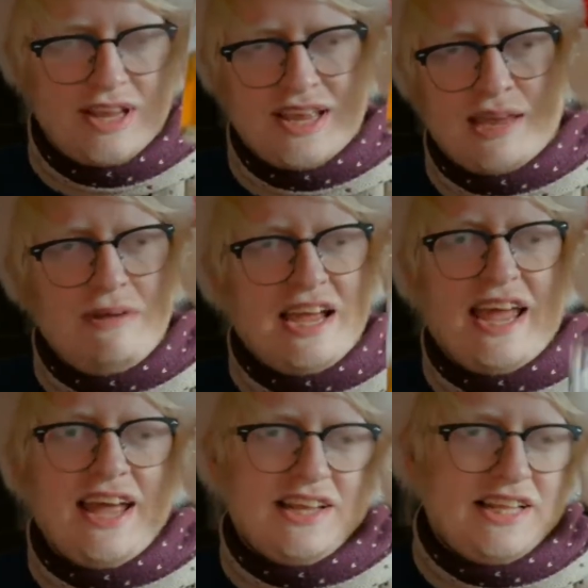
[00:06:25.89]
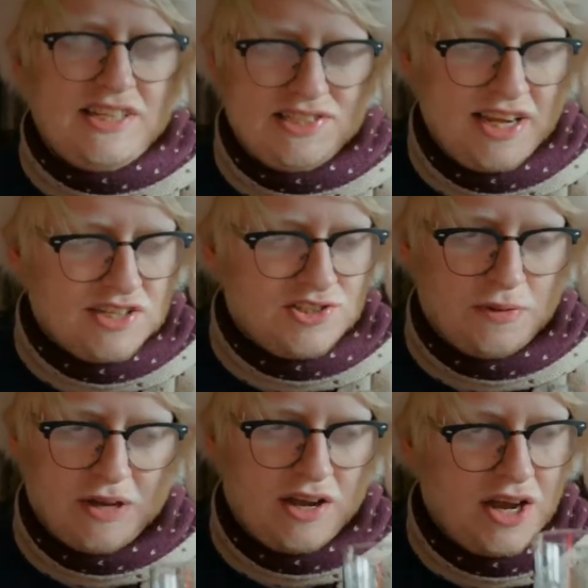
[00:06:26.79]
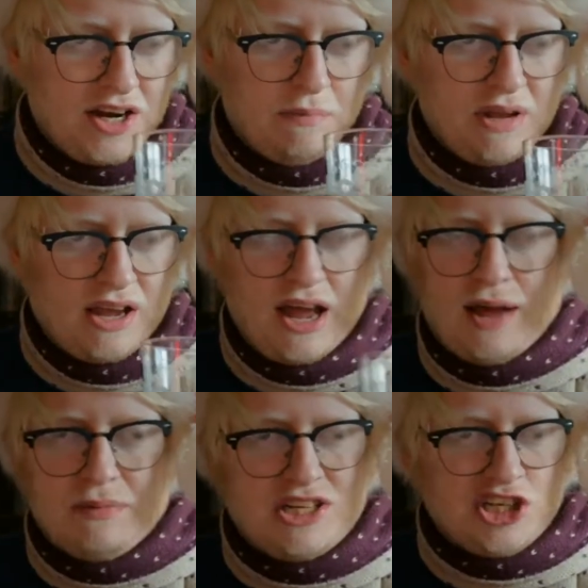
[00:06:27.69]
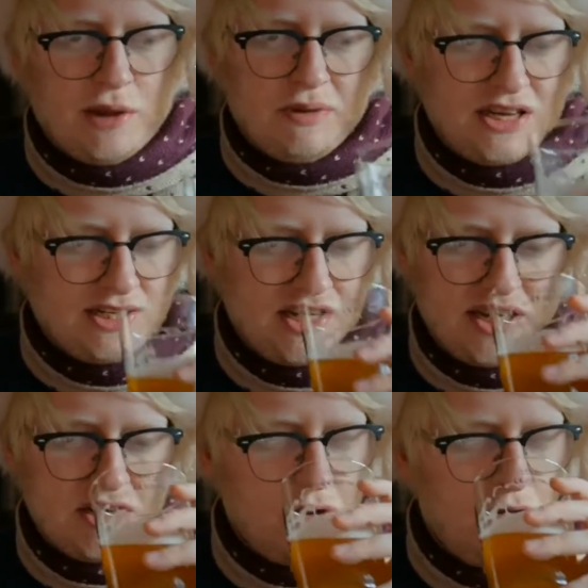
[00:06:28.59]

give me a keg of this next summer and I'll be a happy chappy indeed.